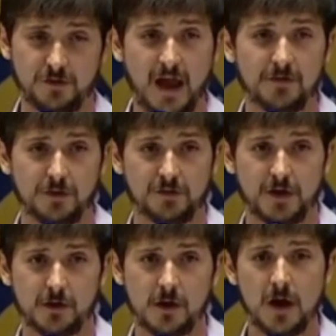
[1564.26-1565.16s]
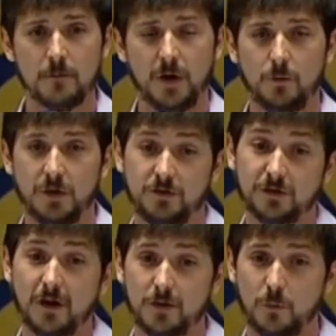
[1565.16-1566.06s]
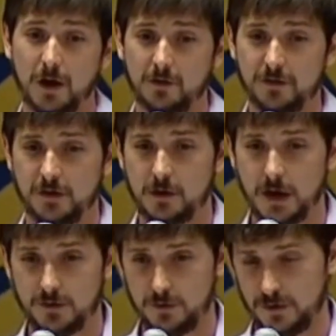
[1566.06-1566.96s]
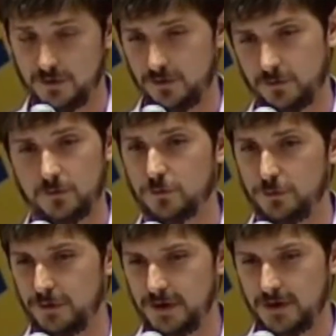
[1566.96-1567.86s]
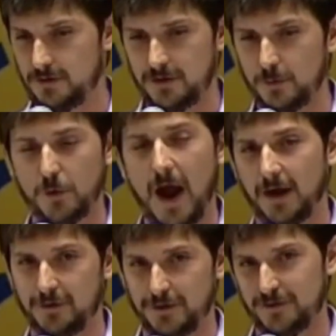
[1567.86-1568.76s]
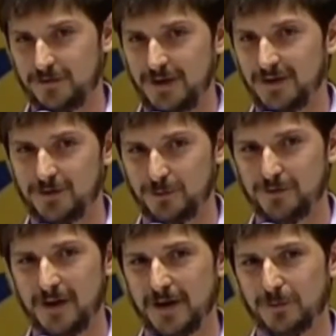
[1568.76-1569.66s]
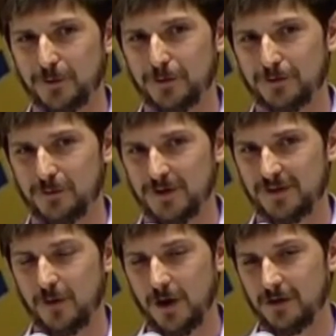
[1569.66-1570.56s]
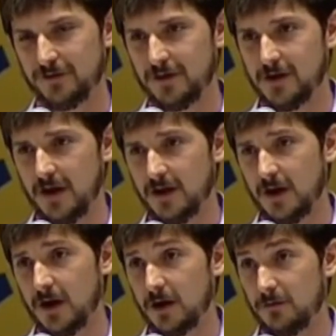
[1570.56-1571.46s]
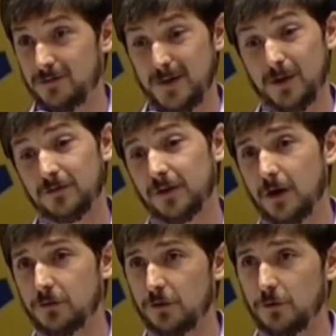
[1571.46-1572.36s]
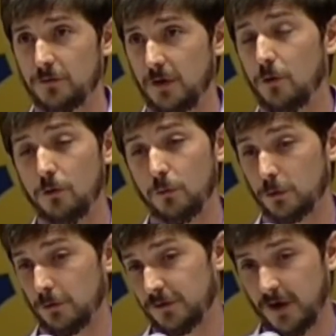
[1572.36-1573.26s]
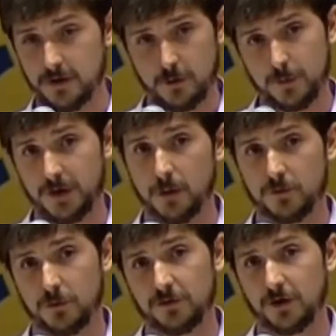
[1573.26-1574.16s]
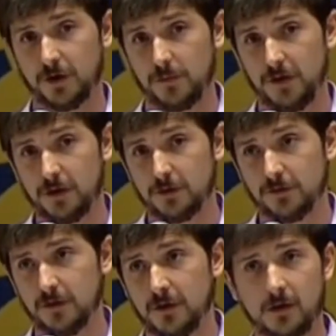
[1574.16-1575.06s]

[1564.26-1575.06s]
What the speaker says: of just at the center. But we just got wireless internet too, which is truly a miraculous feat because we're very rural. So we just got wireless internet 3 months ago. So the whole world has kind of opened up to us on computers.